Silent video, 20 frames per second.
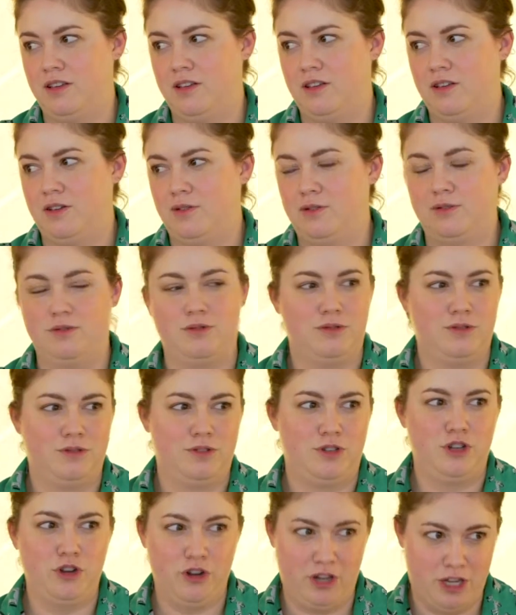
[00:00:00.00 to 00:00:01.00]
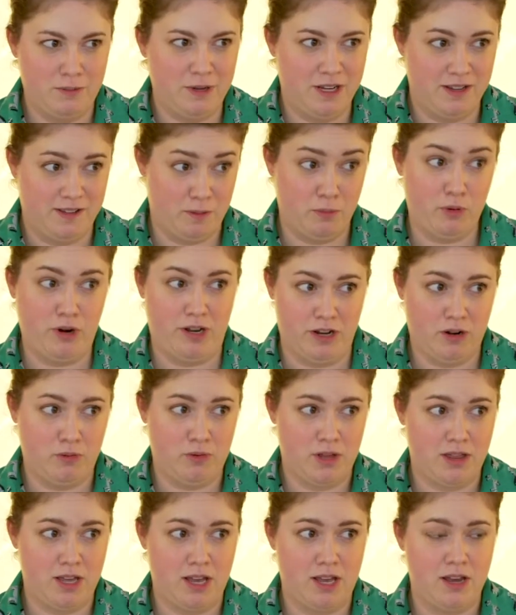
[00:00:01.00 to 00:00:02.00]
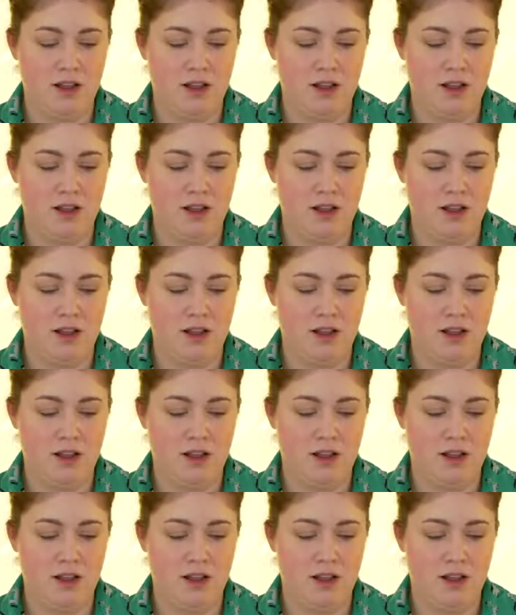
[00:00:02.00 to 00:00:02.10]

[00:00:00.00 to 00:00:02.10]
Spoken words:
you're going to be disappointed with it.